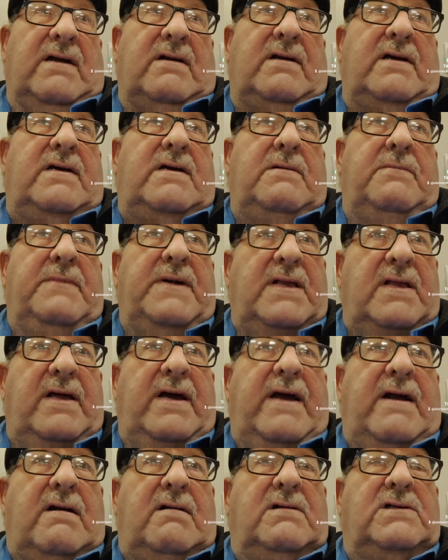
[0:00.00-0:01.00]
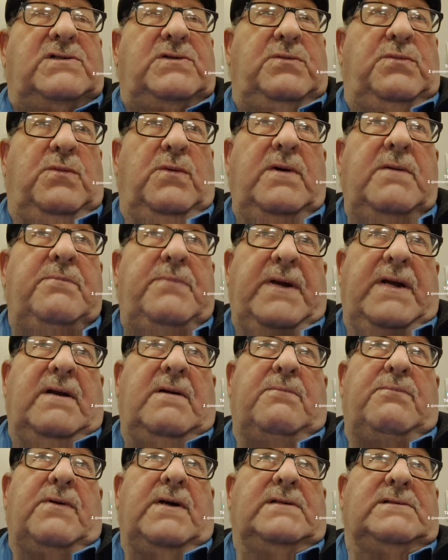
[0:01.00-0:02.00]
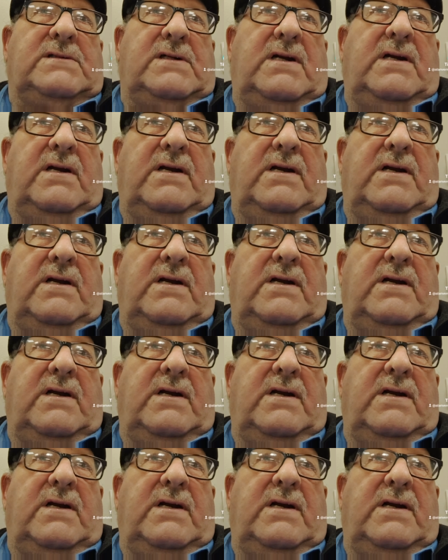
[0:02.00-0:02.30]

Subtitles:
that Kamala Harris would be the President